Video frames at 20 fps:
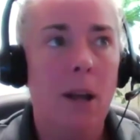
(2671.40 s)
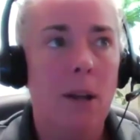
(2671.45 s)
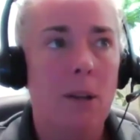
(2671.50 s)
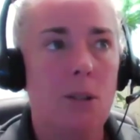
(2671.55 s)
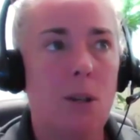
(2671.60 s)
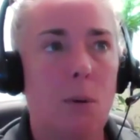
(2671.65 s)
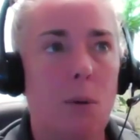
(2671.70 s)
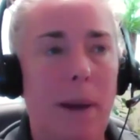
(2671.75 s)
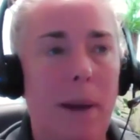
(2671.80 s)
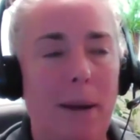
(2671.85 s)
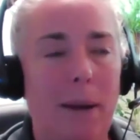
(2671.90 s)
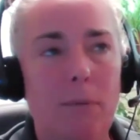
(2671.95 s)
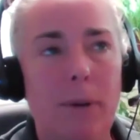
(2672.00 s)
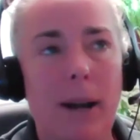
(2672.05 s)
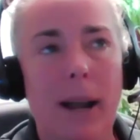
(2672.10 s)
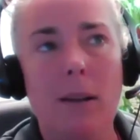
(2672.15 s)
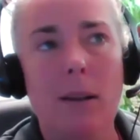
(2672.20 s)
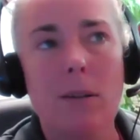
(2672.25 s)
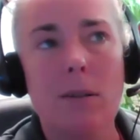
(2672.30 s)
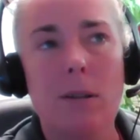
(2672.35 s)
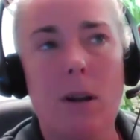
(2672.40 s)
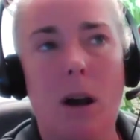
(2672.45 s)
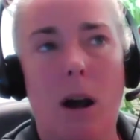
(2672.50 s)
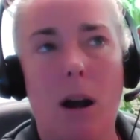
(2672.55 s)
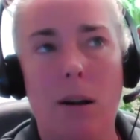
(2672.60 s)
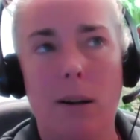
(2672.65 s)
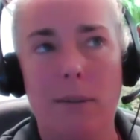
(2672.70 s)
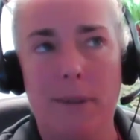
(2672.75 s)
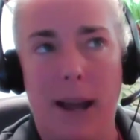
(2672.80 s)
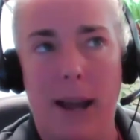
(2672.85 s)
So bed rails
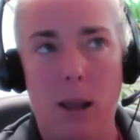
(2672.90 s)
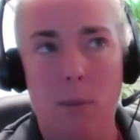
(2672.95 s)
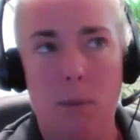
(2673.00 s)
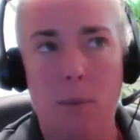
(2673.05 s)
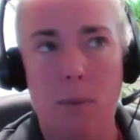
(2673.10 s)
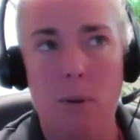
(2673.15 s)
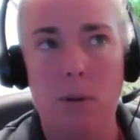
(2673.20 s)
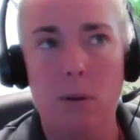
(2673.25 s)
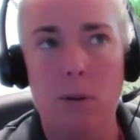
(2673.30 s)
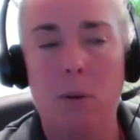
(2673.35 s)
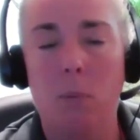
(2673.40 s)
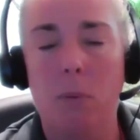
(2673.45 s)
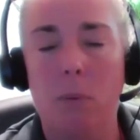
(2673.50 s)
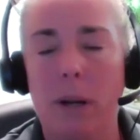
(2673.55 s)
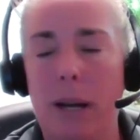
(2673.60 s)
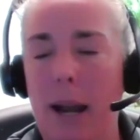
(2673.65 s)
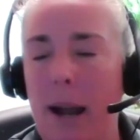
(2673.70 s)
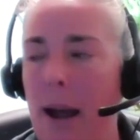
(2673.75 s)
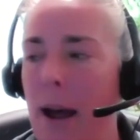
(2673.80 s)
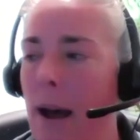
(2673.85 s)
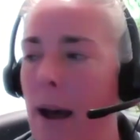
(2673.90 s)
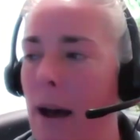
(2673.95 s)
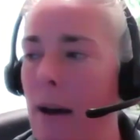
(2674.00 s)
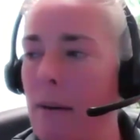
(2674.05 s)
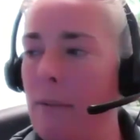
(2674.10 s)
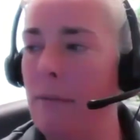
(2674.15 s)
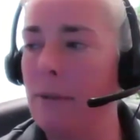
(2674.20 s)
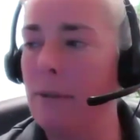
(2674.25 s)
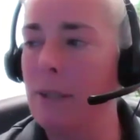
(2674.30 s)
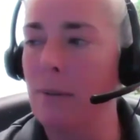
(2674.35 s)
are available. We
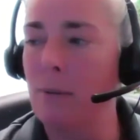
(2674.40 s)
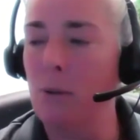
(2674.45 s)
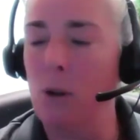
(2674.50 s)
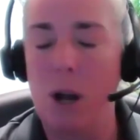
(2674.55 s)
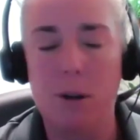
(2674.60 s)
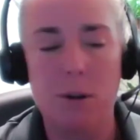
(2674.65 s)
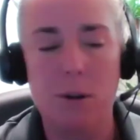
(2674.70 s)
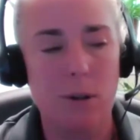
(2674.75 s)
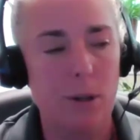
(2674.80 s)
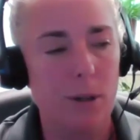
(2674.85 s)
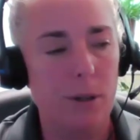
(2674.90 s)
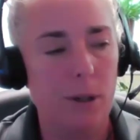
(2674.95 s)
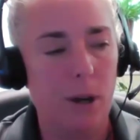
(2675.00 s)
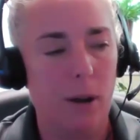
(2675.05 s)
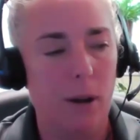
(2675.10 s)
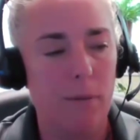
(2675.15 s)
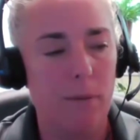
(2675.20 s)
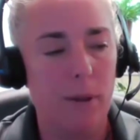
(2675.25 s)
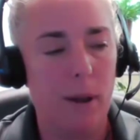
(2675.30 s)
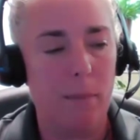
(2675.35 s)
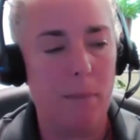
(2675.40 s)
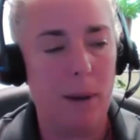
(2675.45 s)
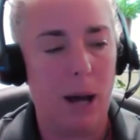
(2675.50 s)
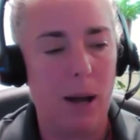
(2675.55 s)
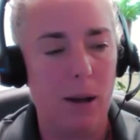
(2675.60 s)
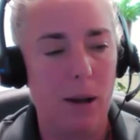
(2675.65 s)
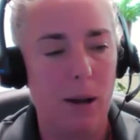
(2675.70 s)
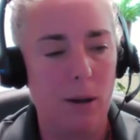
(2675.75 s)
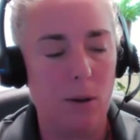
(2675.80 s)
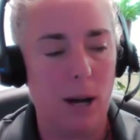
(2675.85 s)
have several hundred of them
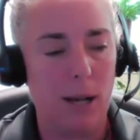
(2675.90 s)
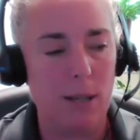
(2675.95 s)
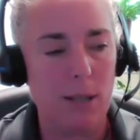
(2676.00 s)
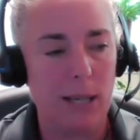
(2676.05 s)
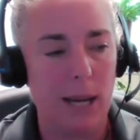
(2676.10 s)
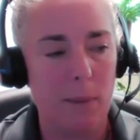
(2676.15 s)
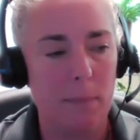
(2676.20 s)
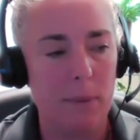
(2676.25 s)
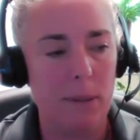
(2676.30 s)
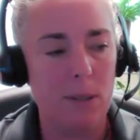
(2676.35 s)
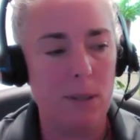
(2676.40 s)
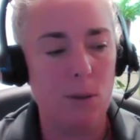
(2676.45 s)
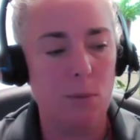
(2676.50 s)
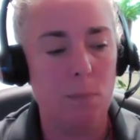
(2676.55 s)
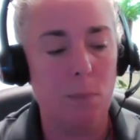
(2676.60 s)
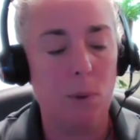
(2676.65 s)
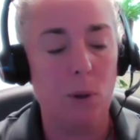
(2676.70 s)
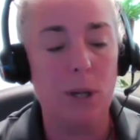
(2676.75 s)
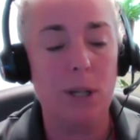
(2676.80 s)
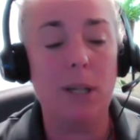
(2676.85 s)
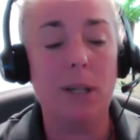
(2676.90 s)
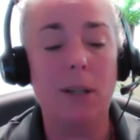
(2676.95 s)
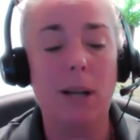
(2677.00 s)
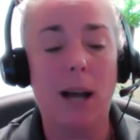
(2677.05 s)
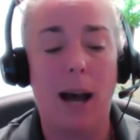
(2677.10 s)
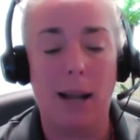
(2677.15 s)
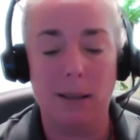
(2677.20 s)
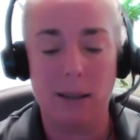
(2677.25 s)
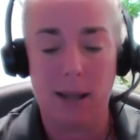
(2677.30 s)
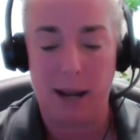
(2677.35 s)
across campus. You'll put in an
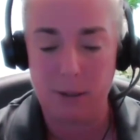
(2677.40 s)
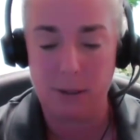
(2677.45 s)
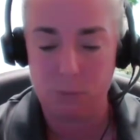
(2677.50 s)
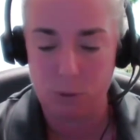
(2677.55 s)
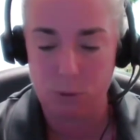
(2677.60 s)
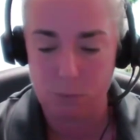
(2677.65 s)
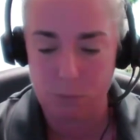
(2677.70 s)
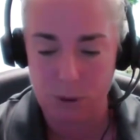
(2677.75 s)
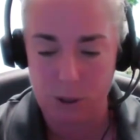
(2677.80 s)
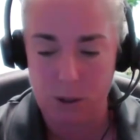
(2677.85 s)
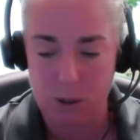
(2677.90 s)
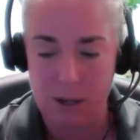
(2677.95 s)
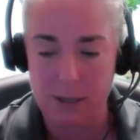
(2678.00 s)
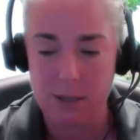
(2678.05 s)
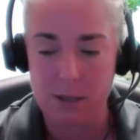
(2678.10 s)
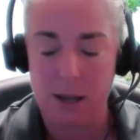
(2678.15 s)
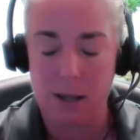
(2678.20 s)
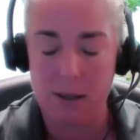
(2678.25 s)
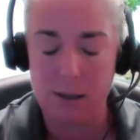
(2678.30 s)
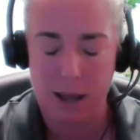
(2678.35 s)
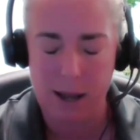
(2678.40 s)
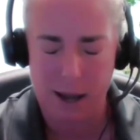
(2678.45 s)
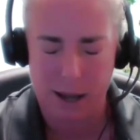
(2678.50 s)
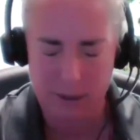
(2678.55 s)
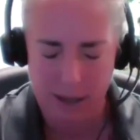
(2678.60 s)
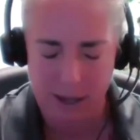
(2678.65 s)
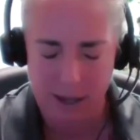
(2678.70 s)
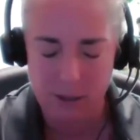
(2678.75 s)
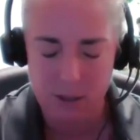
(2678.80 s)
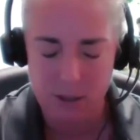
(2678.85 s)
online room request,
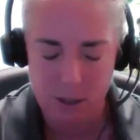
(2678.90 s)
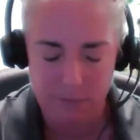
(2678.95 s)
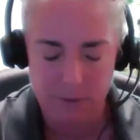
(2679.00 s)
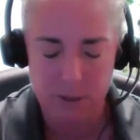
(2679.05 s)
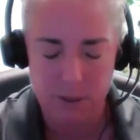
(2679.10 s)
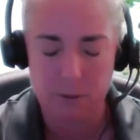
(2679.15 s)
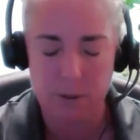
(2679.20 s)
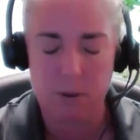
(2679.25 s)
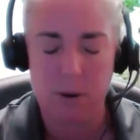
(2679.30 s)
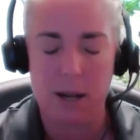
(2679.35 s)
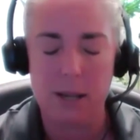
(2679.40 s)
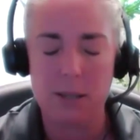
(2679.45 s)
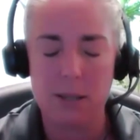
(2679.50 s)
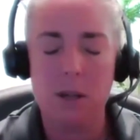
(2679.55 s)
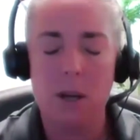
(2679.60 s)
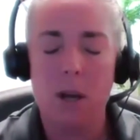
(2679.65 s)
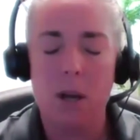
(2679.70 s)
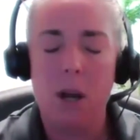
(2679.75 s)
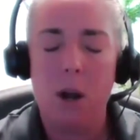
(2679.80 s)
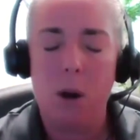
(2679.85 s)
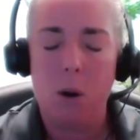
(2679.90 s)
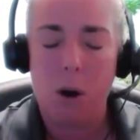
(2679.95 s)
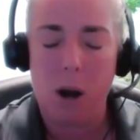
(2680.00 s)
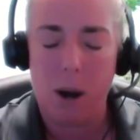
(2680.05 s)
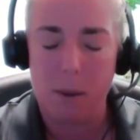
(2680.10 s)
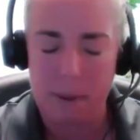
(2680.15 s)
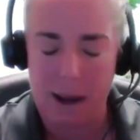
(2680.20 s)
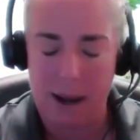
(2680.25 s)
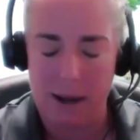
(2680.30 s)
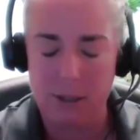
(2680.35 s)
online service request
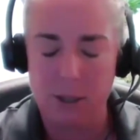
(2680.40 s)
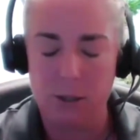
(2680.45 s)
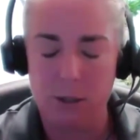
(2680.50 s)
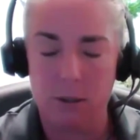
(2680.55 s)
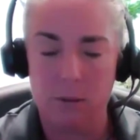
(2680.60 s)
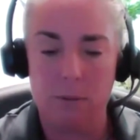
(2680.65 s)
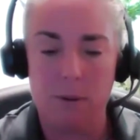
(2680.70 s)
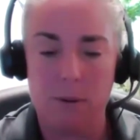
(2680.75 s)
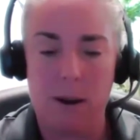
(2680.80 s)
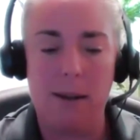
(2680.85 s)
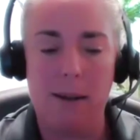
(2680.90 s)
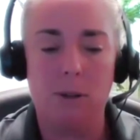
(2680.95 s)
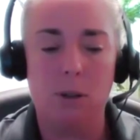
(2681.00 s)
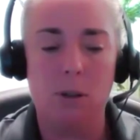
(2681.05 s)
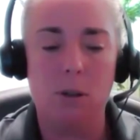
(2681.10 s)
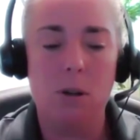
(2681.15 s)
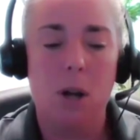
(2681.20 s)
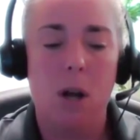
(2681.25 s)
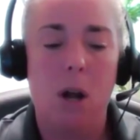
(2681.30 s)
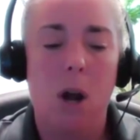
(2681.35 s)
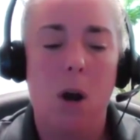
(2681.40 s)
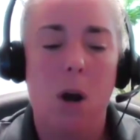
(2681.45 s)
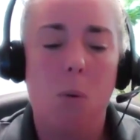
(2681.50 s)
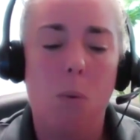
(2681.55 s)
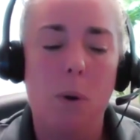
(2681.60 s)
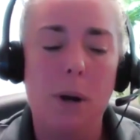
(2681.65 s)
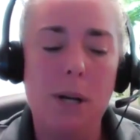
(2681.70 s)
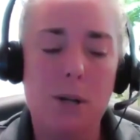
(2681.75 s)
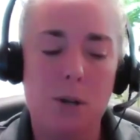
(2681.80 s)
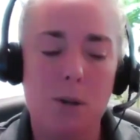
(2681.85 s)
upon your arrival.
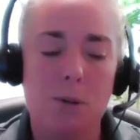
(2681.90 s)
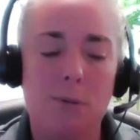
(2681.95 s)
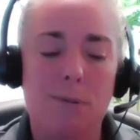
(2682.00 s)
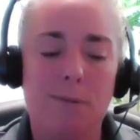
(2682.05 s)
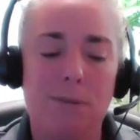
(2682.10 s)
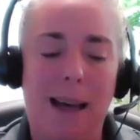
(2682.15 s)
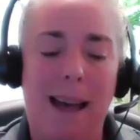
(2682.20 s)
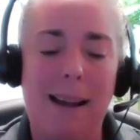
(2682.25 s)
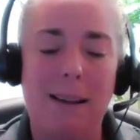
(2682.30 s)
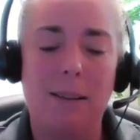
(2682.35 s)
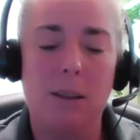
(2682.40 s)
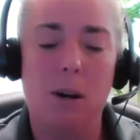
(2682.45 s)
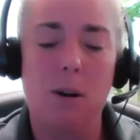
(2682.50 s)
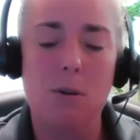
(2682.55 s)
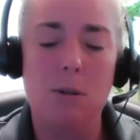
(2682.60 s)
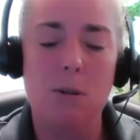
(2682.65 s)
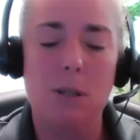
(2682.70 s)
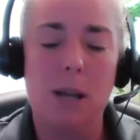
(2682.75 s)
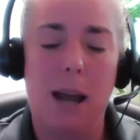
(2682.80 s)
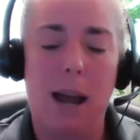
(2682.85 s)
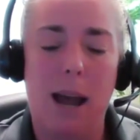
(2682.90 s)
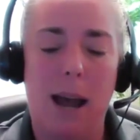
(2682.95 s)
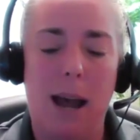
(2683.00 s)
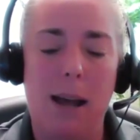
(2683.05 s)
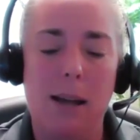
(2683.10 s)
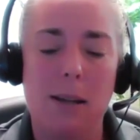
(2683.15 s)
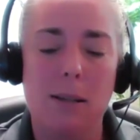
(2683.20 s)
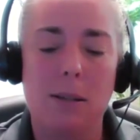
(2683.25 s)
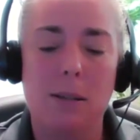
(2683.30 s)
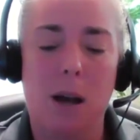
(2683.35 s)
We do flag those
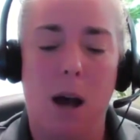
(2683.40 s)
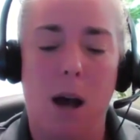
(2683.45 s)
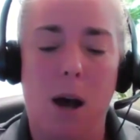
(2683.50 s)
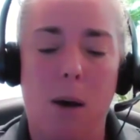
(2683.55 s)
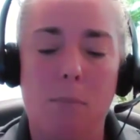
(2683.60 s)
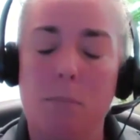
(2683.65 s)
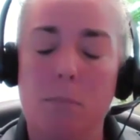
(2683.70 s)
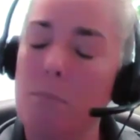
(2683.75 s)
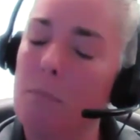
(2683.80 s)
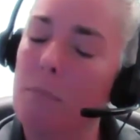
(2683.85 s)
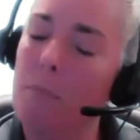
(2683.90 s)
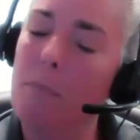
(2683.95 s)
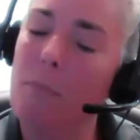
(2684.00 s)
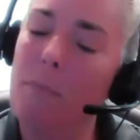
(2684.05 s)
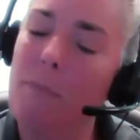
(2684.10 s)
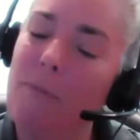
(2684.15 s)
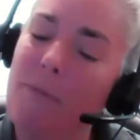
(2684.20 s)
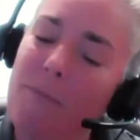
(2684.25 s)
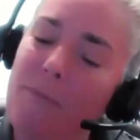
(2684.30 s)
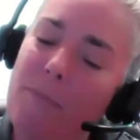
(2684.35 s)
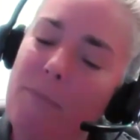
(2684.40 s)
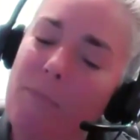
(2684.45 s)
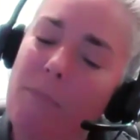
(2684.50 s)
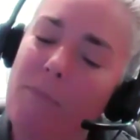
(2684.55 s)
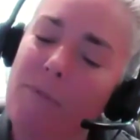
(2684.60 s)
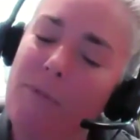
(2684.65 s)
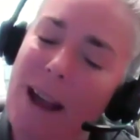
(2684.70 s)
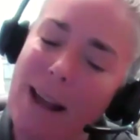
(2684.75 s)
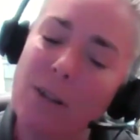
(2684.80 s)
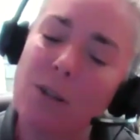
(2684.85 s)
as
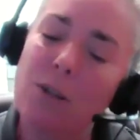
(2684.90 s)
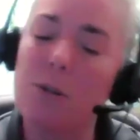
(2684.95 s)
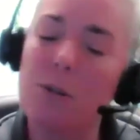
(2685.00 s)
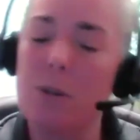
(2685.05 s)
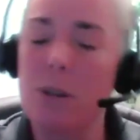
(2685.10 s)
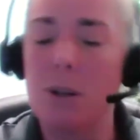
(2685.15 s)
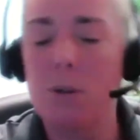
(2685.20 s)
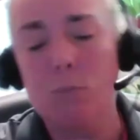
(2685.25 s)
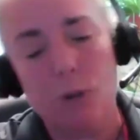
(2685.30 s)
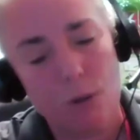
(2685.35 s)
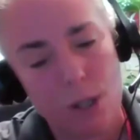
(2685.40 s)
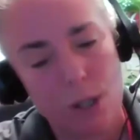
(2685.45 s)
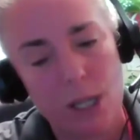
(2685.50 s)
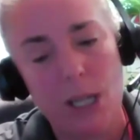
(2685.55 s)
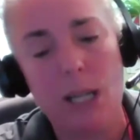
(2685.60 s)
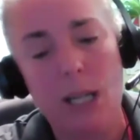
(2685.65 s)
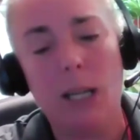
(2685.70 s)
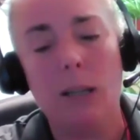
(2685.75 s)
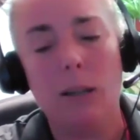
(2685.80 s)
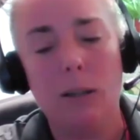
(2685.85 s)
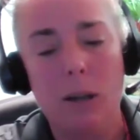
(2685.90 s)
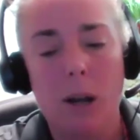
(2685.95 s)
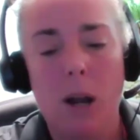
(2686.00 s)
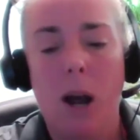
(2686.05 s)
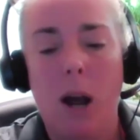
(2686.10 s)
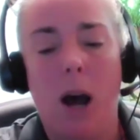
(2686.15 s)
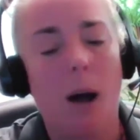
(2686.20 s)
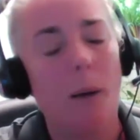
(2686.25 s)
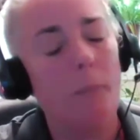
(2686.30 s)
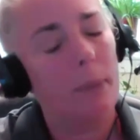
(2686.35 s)
faster than routine,
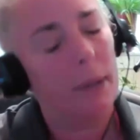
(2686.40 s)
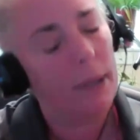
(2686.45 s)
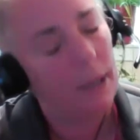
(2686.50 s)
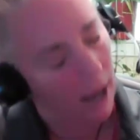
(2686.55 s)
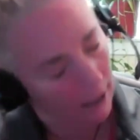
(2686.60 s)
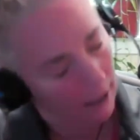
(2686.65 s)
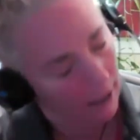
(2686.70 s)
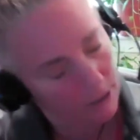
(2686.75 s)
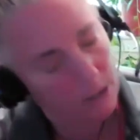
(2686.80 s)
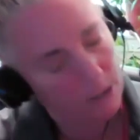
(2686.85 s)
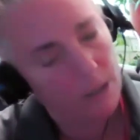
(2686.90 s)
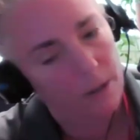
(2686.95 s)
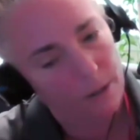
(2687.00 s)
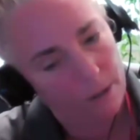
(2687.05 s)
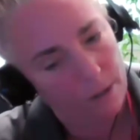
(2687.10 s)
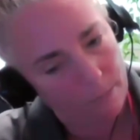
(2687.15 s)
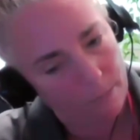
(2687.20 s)
but not considered